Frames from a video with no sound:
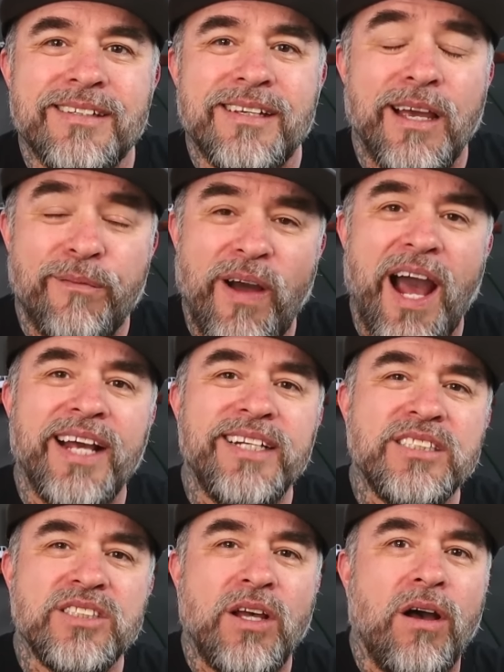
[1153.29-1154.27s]
If I
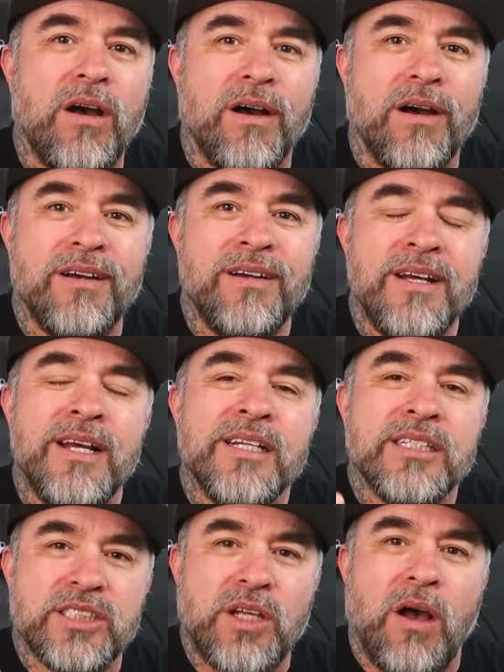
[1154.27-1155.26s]
saw
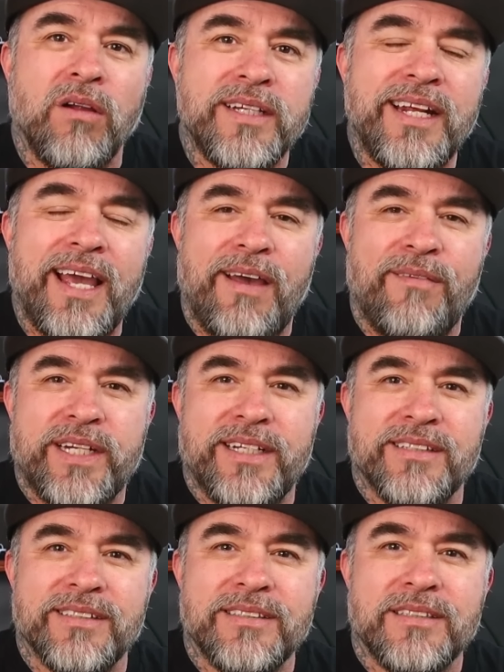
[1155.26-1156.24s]
solid
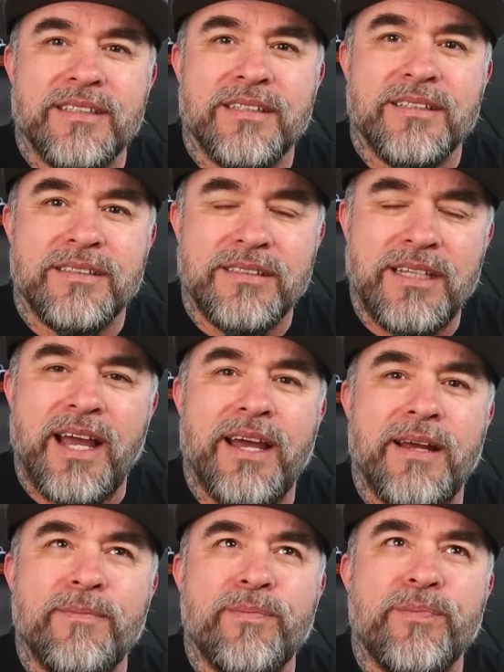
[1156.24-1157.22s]
evidence
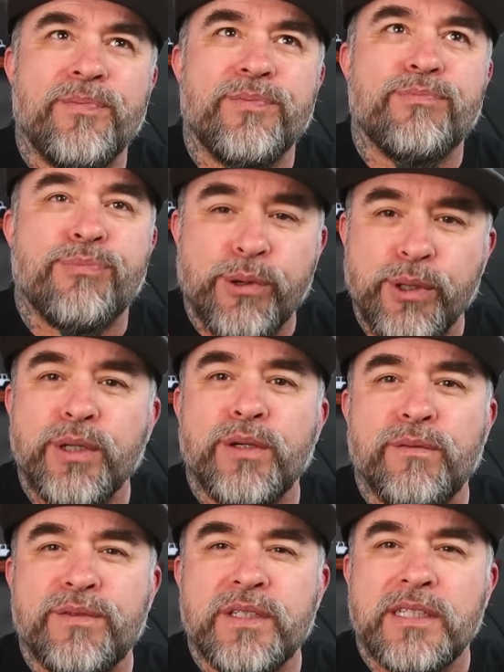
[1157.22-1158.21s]
that
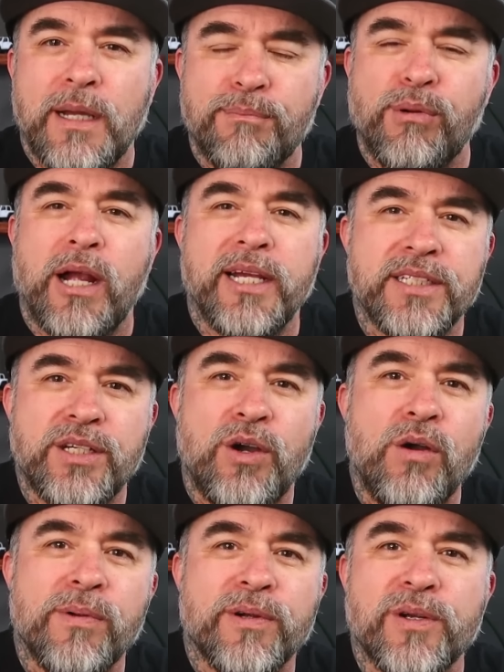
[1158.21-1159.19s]
proved that Bryan
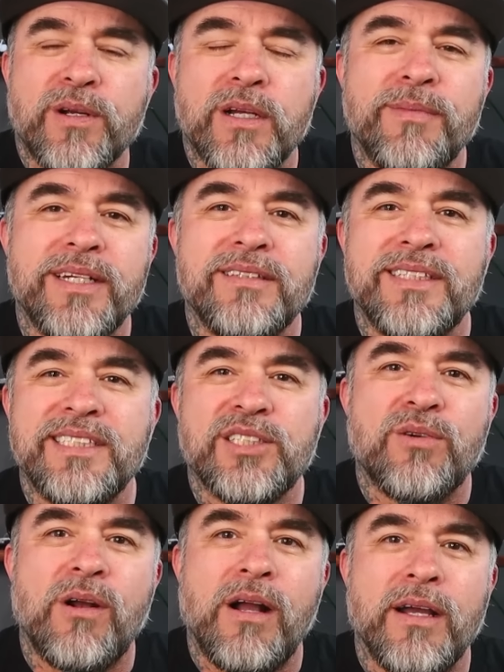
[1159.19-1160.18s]
Kohberger committed these
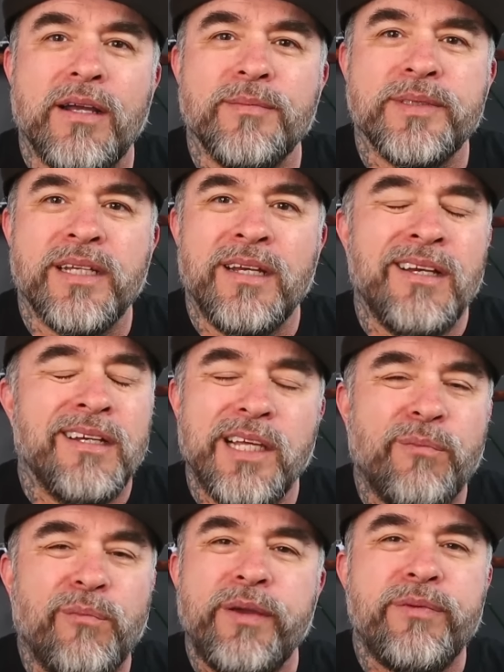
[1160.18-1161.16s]
crimes, then
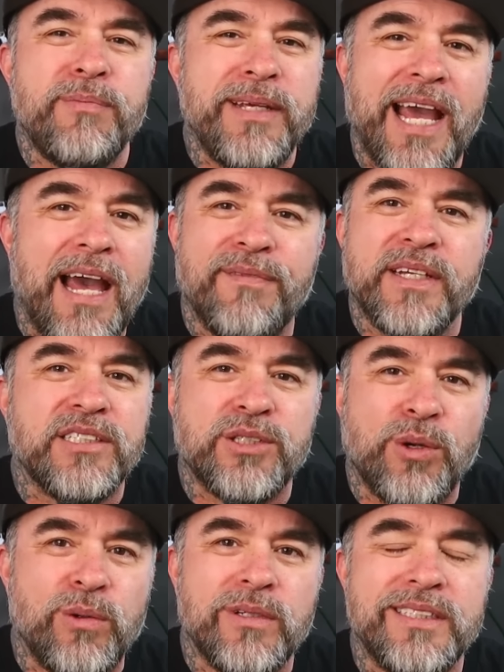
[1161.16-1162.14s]
we would be having a
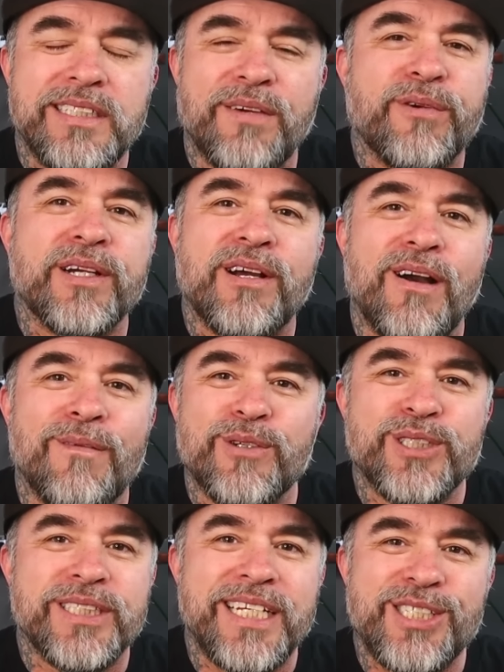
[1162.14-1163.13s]
totally different
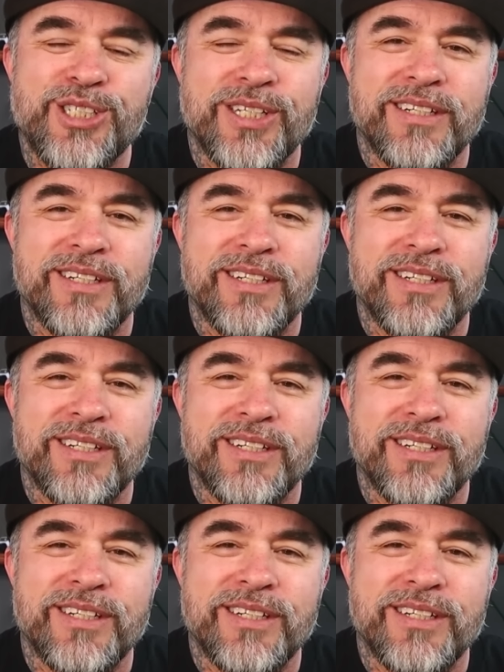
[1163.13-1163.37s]
conversation.